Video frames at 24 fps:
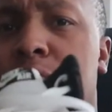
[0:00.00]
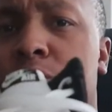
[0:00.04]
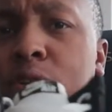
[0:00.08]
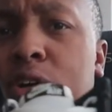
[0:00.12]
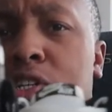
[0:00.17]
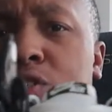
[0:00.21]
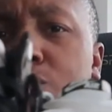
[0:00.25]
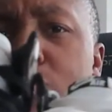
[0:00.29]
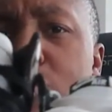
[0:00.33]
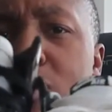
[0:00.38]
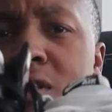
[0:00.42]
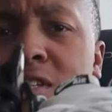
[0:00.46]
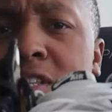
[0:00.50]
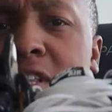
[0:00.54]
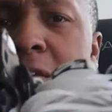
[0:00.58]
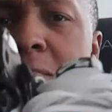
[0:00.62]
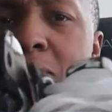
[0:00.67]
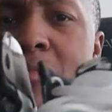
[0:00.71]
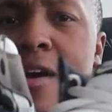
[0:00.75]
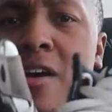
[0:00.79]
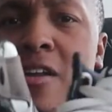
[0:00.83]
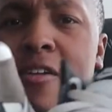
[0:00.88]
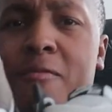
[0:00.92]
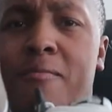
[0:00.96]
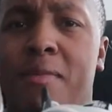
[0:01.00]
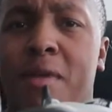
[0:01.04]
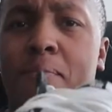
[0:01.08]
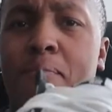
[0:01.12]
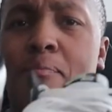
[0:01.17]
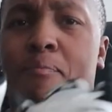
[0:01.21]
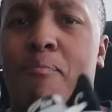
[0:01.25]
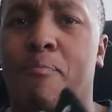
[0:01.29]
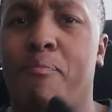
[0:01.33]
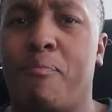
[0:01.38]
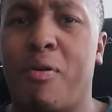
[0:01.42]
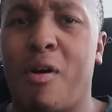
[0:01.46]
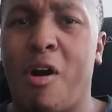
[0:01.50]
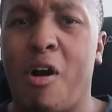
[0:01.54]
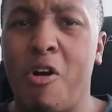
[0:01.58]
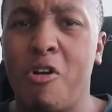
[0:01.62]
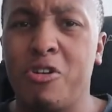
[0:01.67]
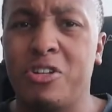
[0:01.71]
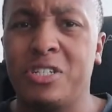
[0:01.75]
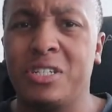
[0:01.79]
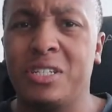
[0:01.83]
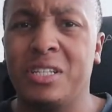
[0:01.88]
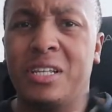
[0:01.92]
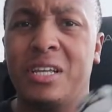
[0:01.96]
Which ones look better? Me
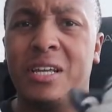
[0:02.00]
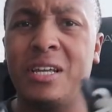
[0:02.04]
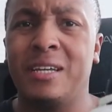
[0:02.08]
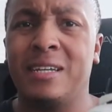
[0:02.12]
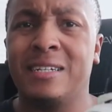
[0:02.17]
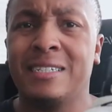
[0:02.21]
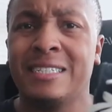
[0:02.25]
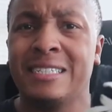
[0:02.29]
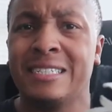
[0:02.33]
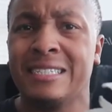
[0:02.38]
personally,